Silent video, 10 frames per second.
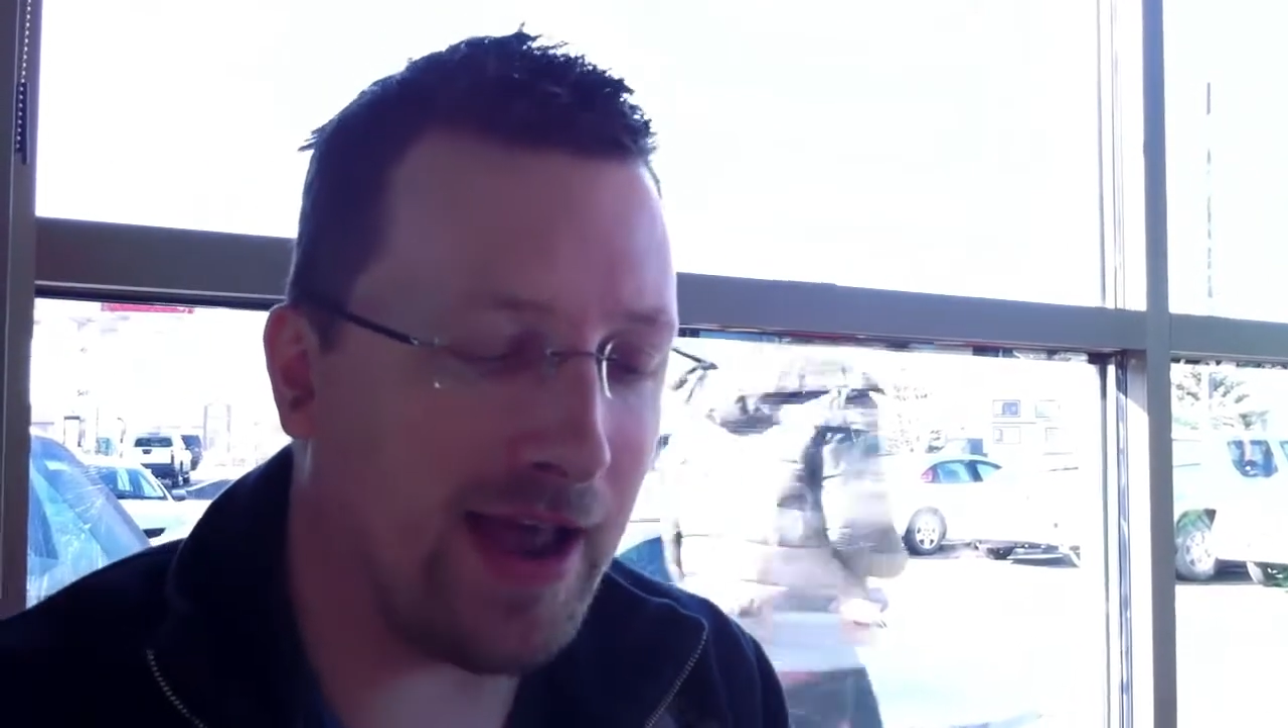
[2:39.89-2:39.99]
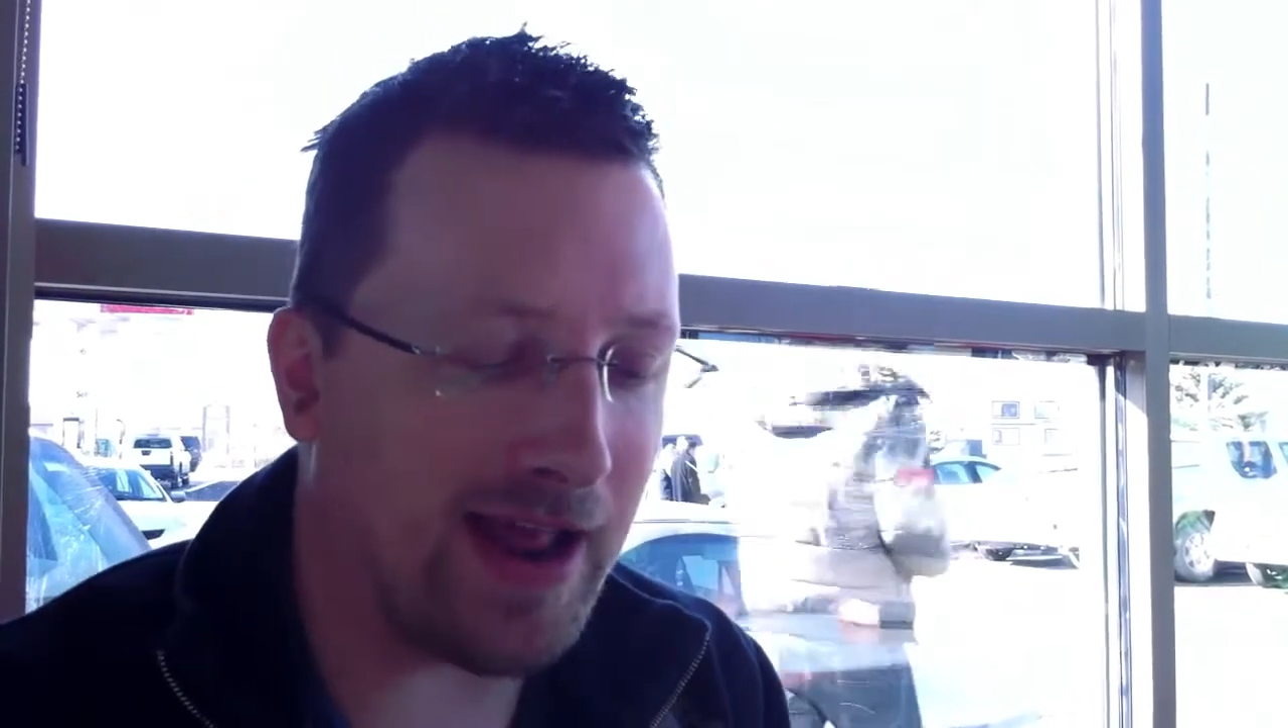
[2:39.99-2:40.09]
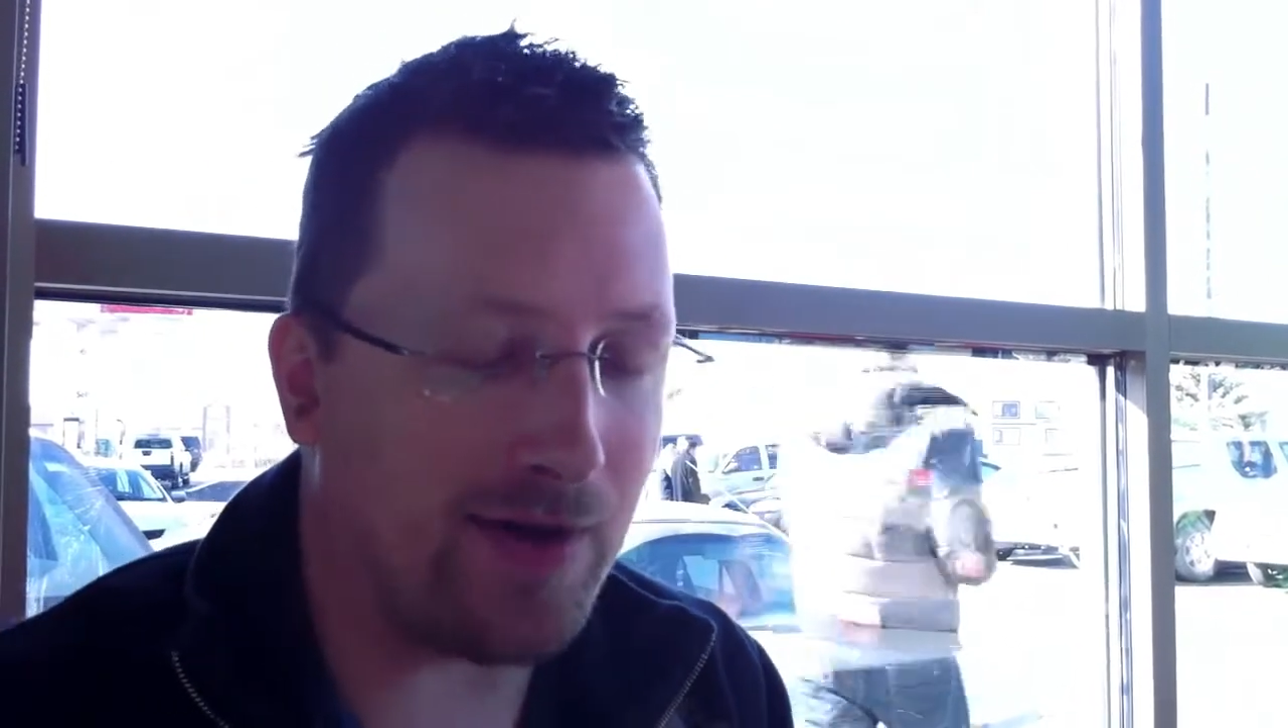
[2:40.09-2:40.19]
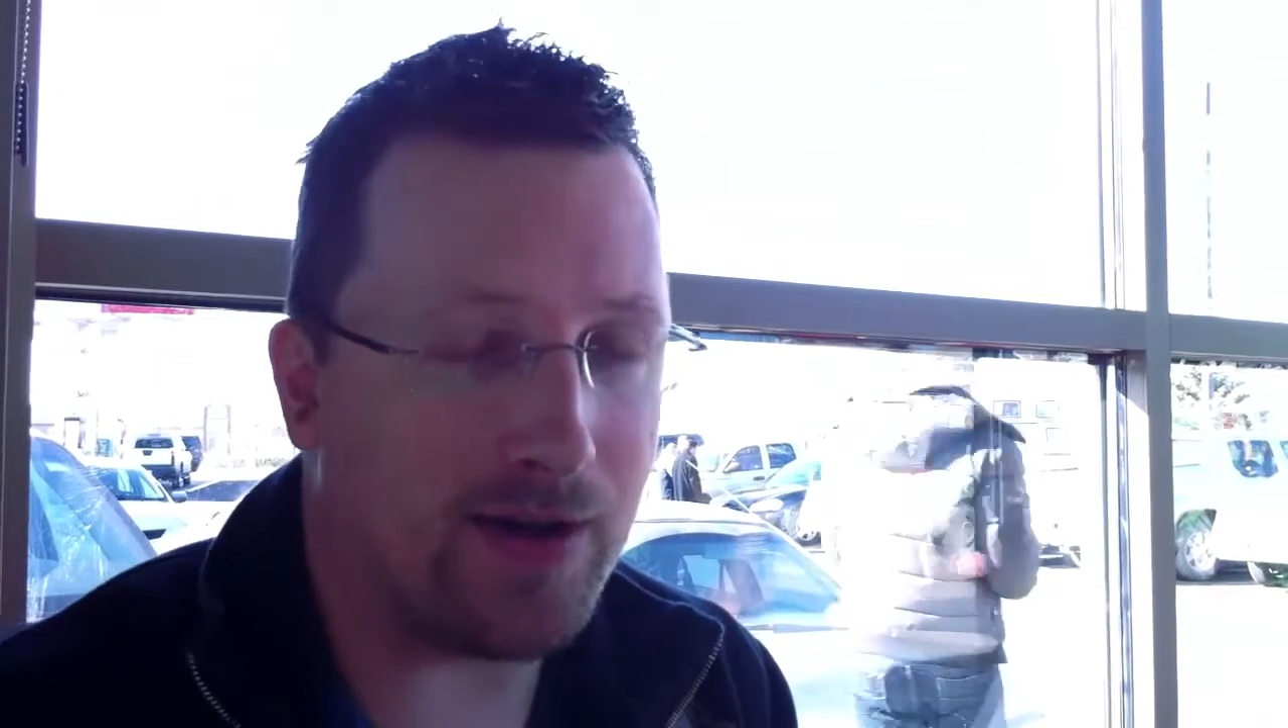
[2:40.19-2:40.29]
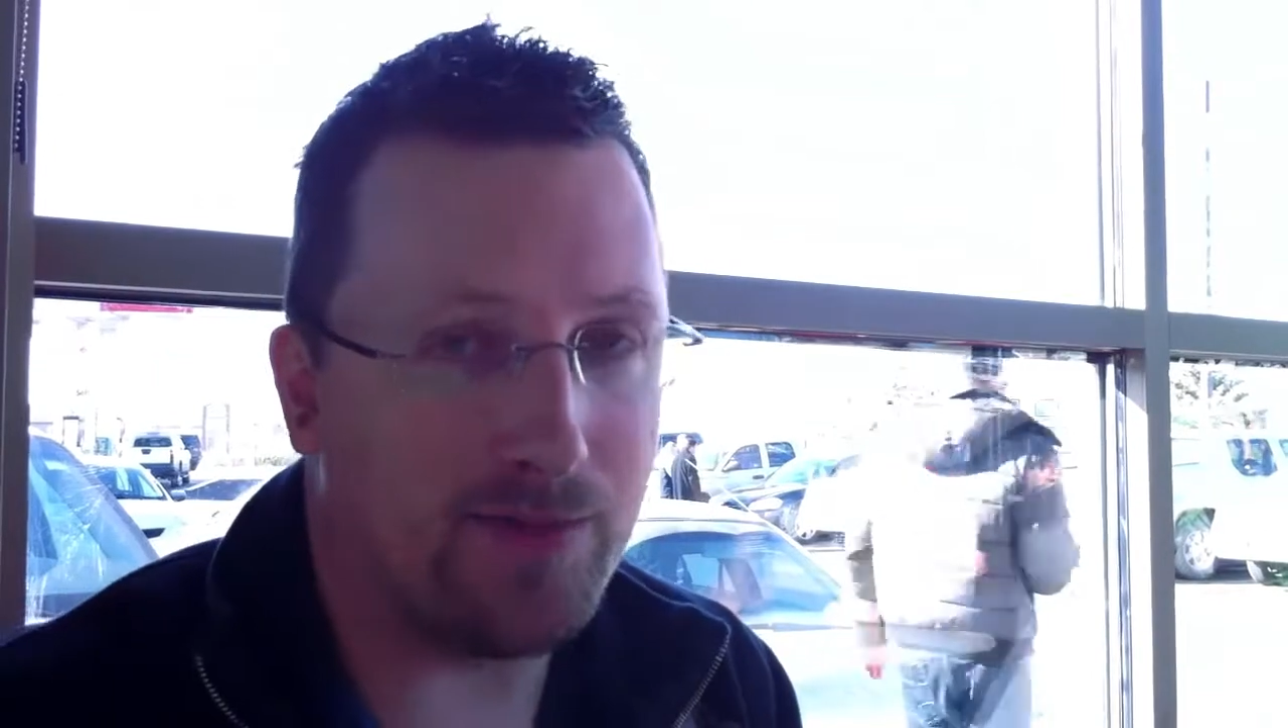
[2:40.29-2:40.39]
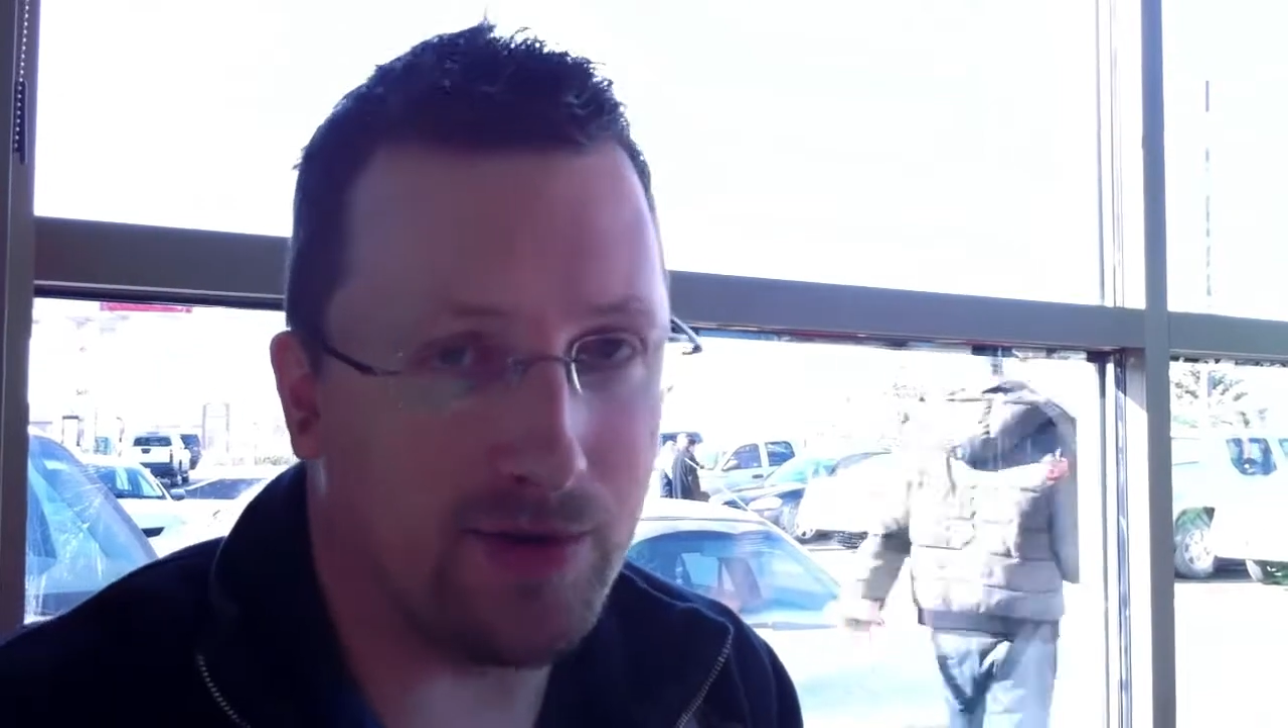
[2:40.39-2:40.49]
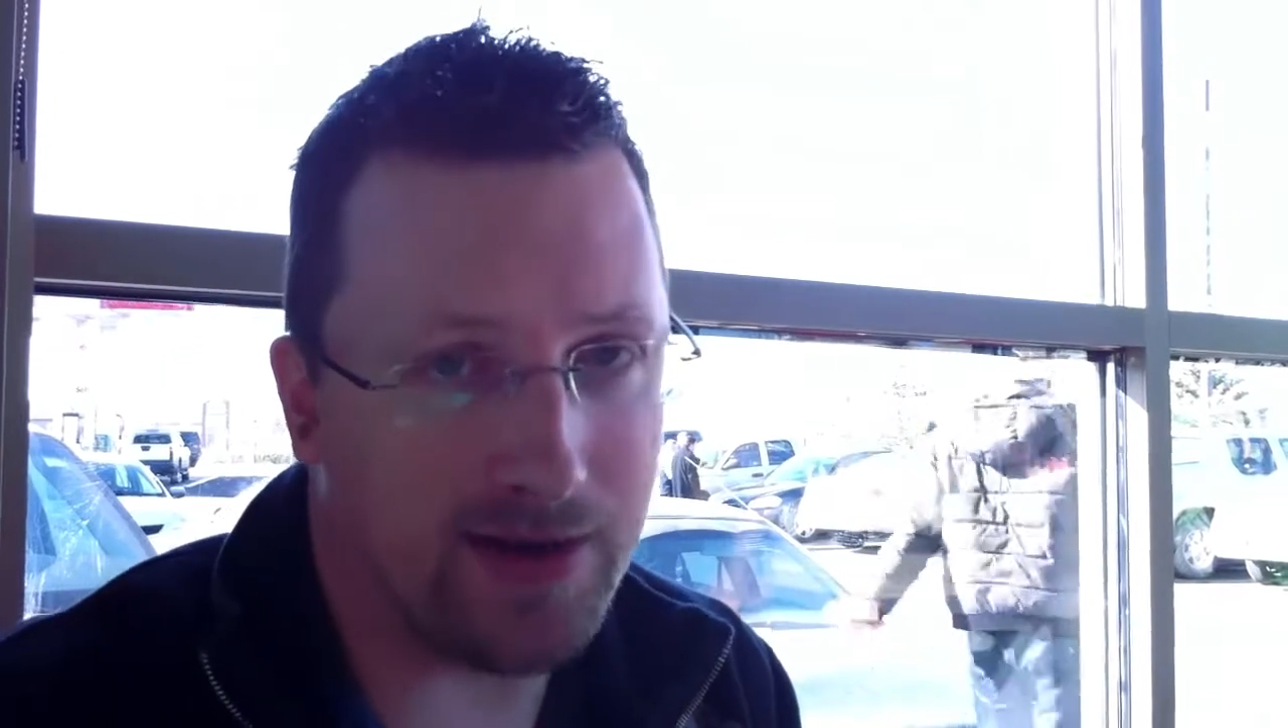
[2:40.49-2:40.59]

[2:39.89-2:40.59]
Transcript: And how are you